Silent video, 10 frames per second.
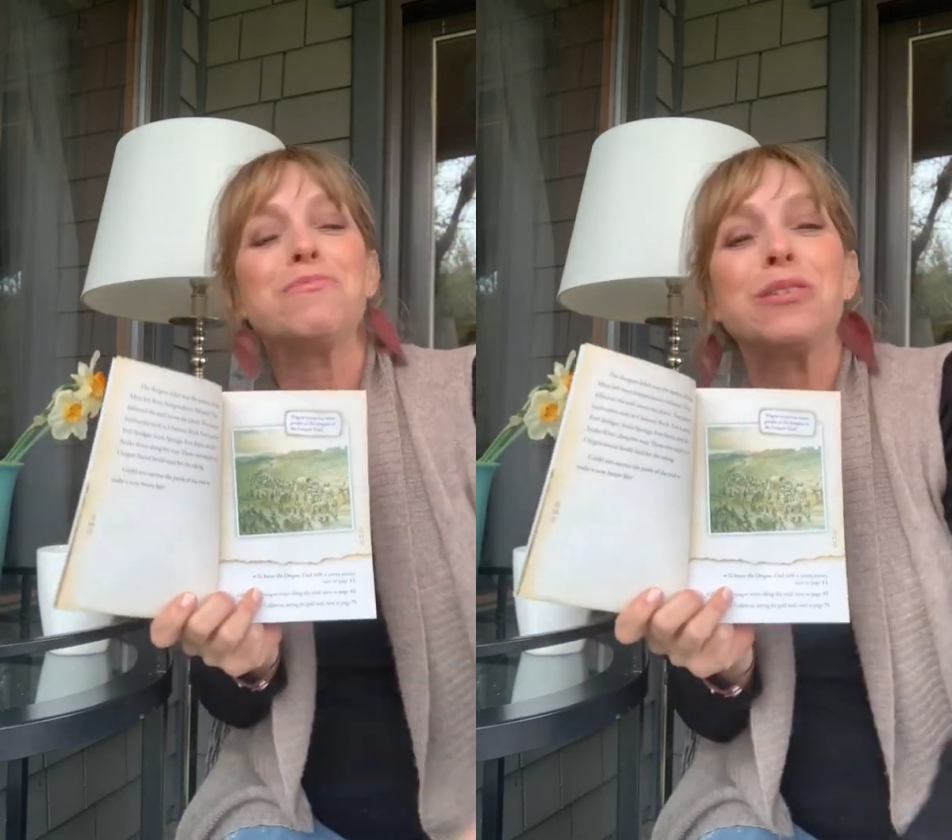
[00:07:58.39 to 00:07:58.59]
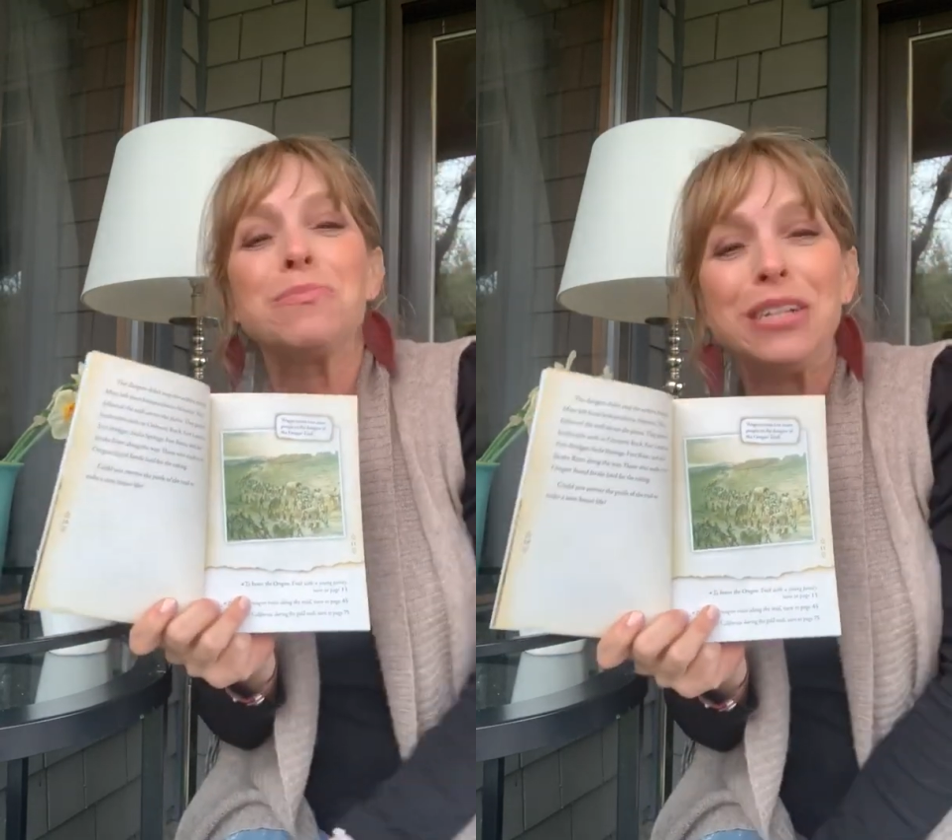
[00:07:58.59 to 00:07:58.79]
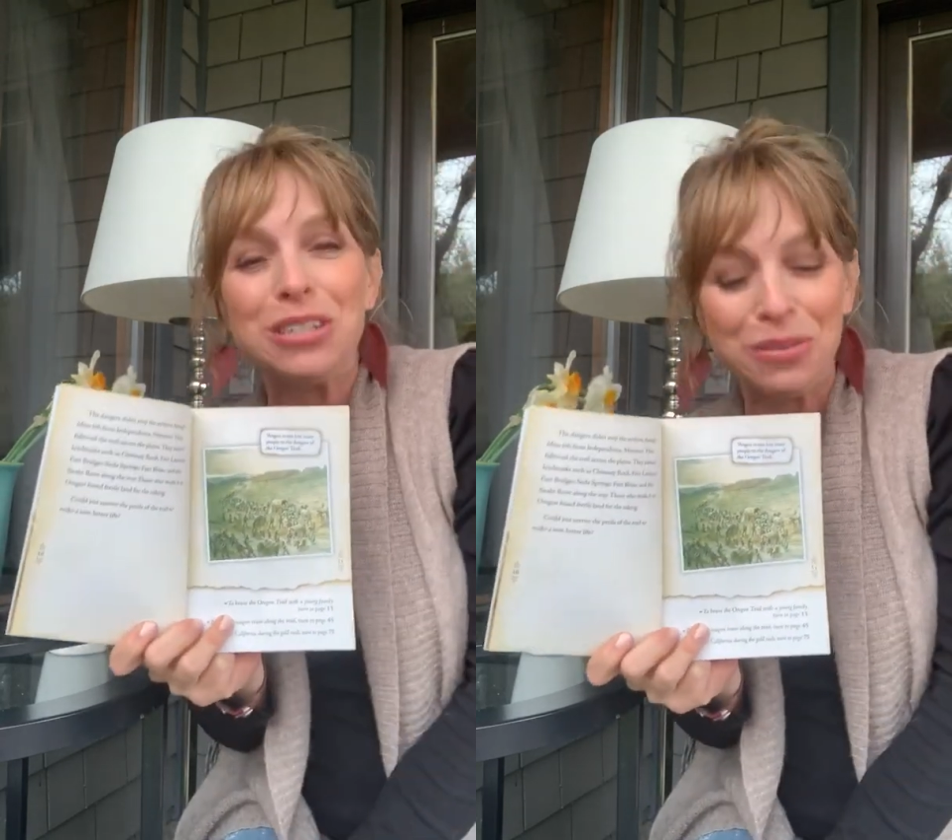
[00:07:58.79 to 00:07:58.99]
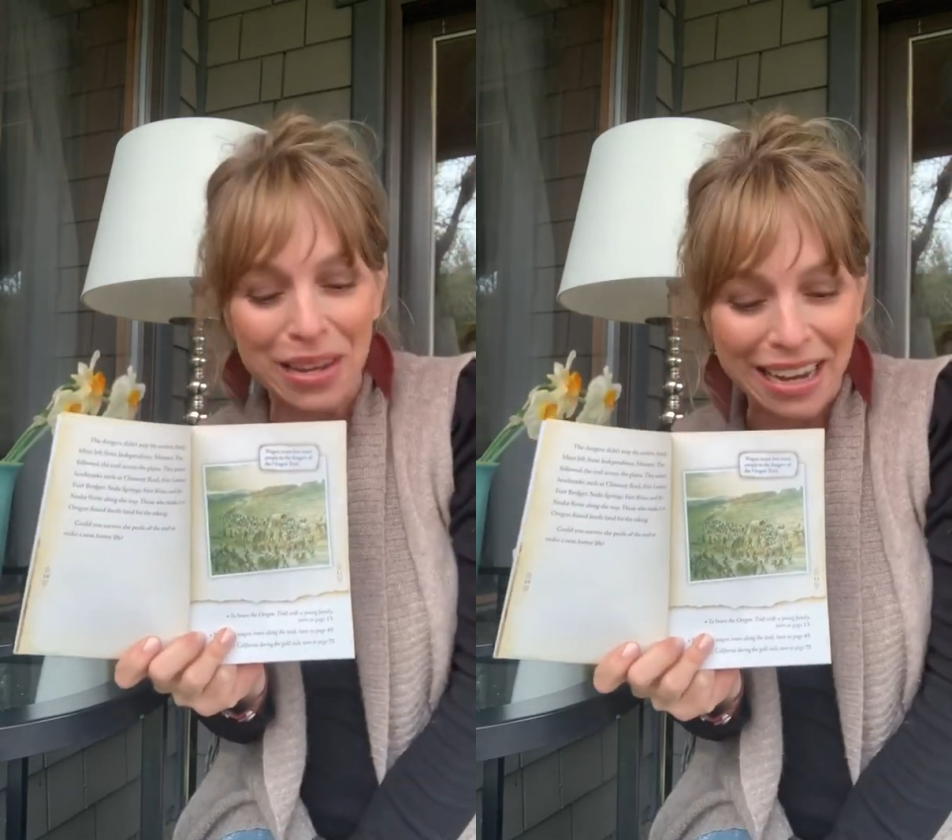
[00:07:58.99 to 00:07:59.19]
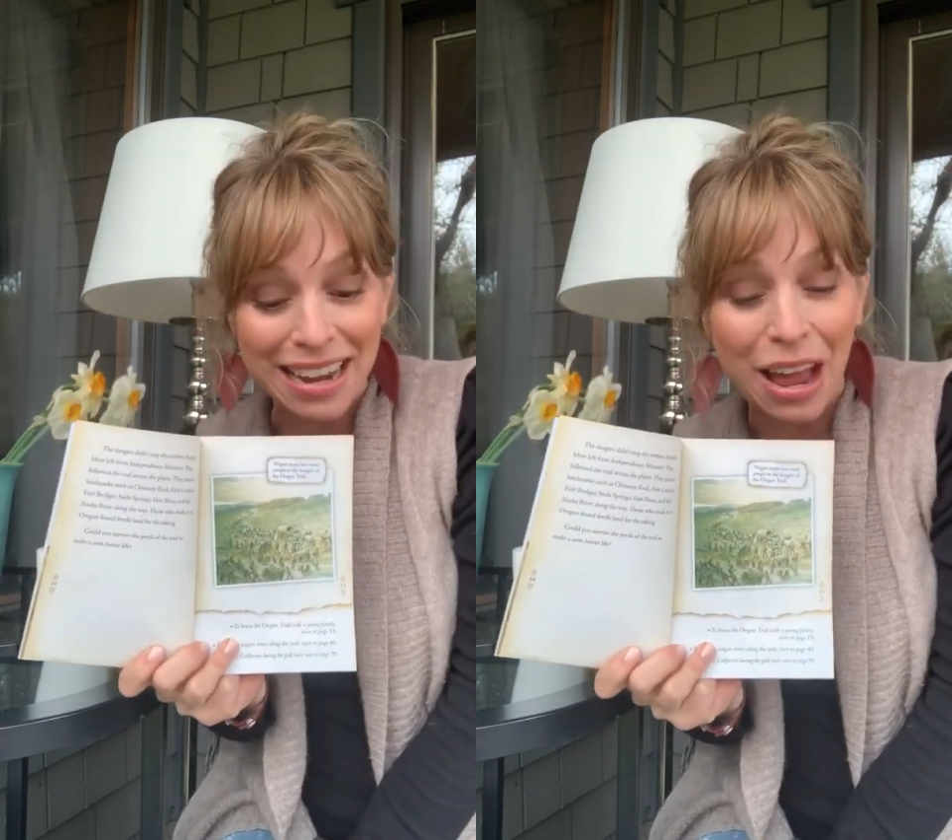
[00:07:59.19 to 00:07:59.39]
I will be
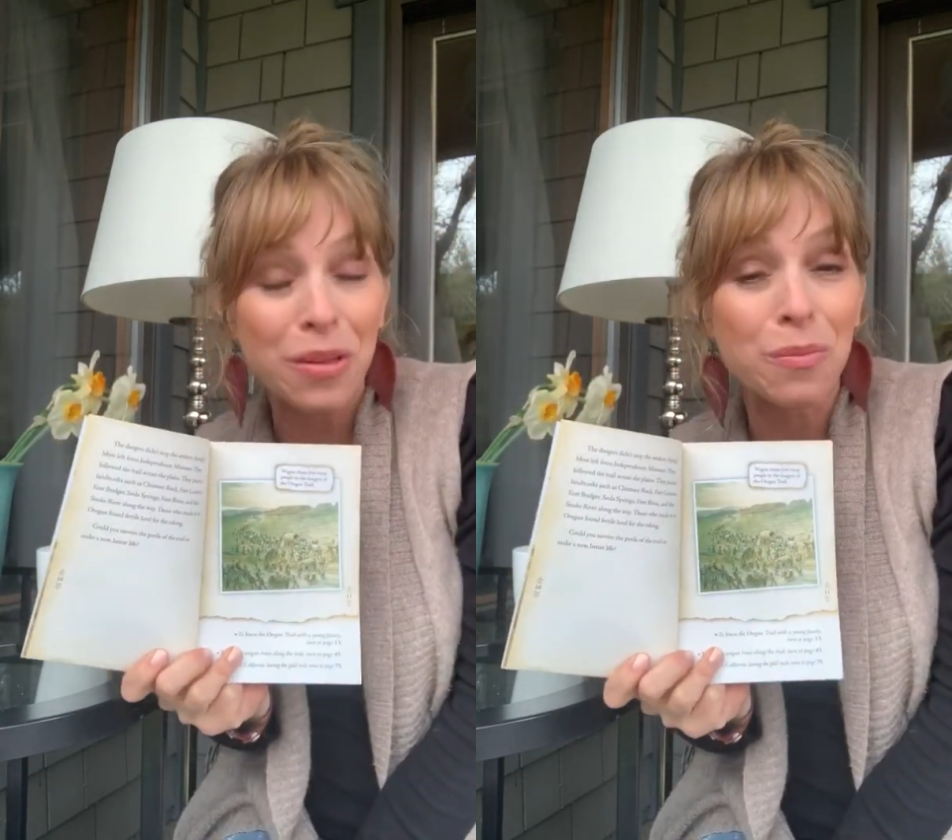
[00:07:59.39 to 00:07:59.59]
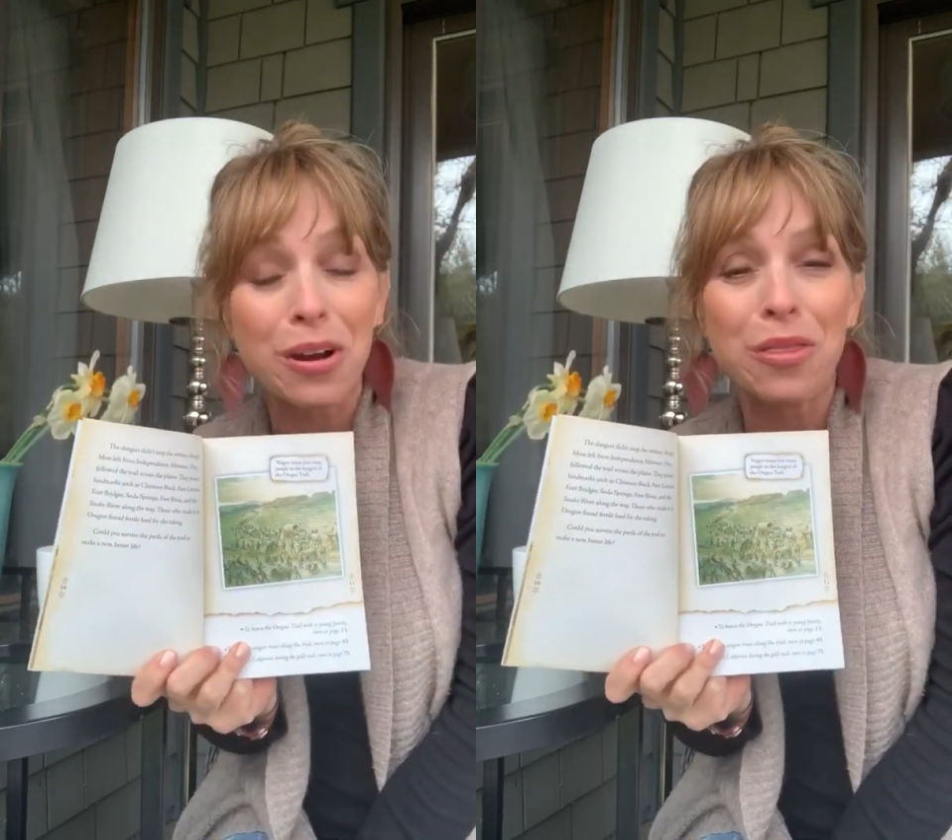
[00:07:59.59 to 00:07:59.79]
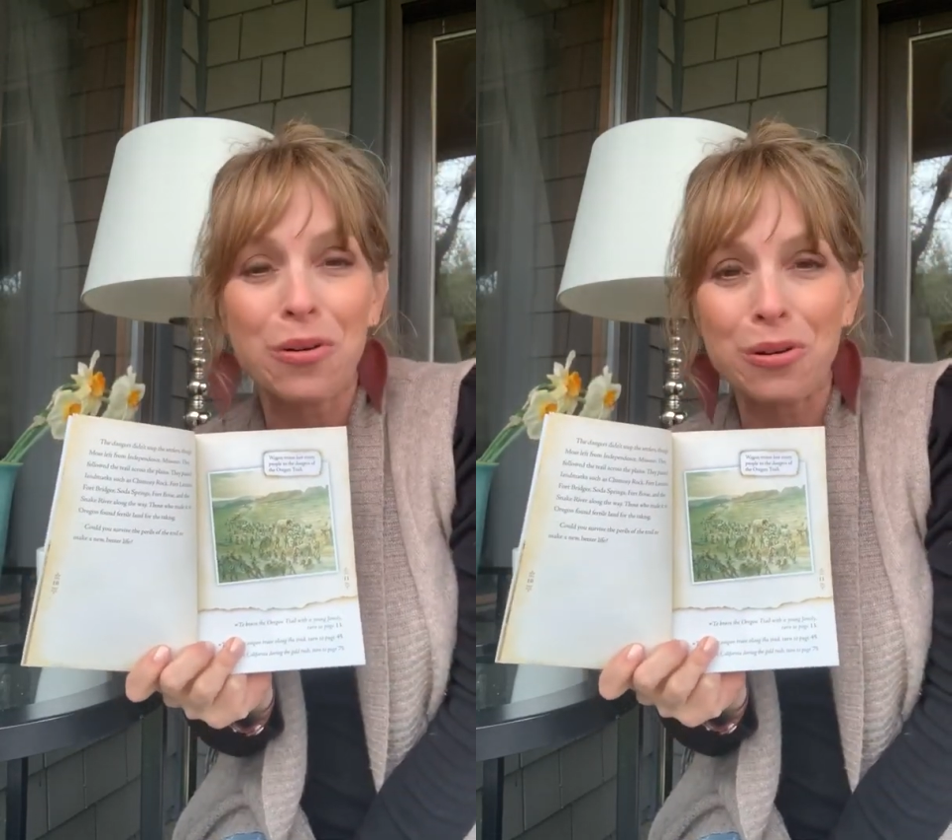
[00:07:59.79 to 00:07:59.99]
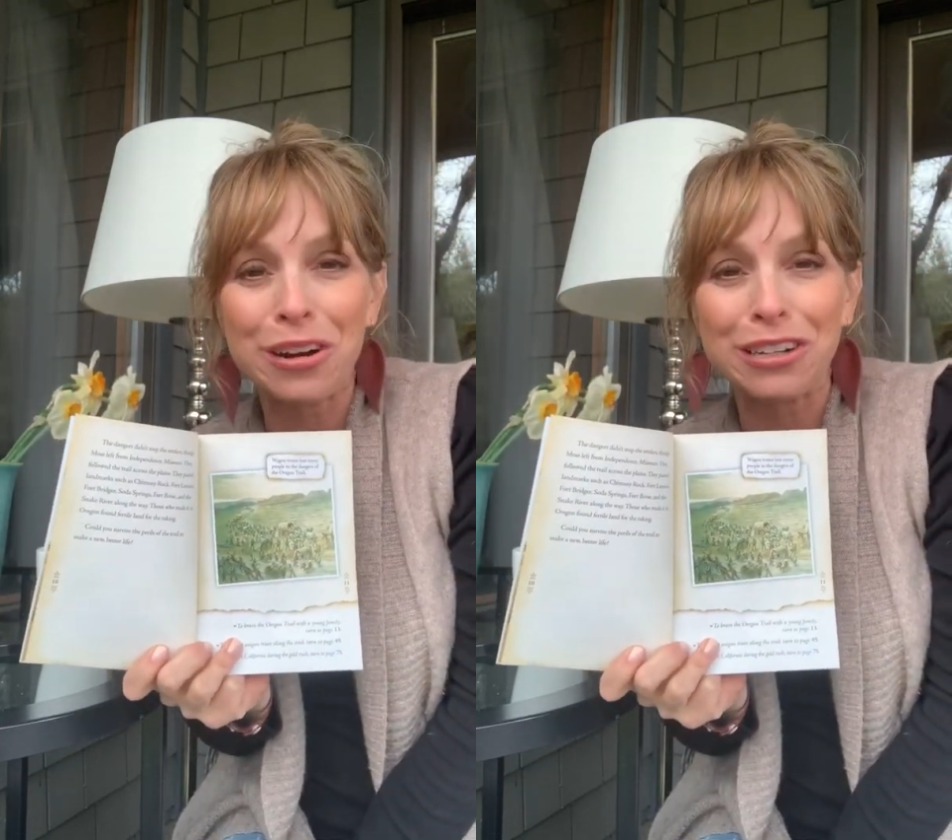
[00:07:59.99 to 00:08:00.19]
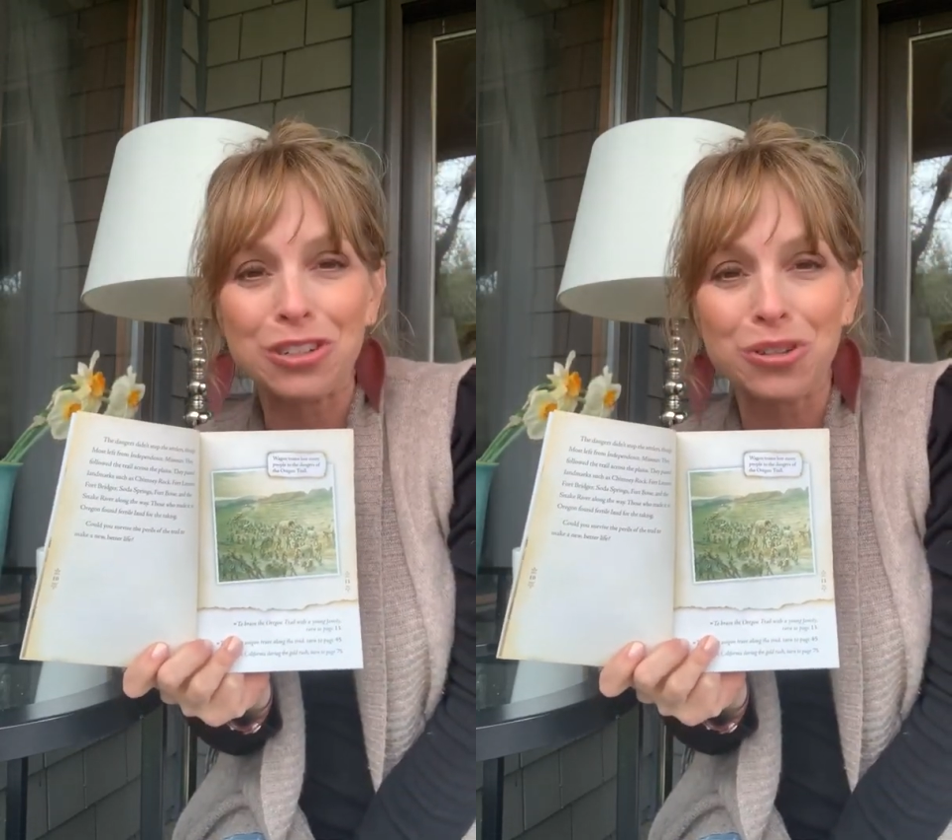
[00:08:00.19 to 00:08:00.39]
doing another one on the Oregon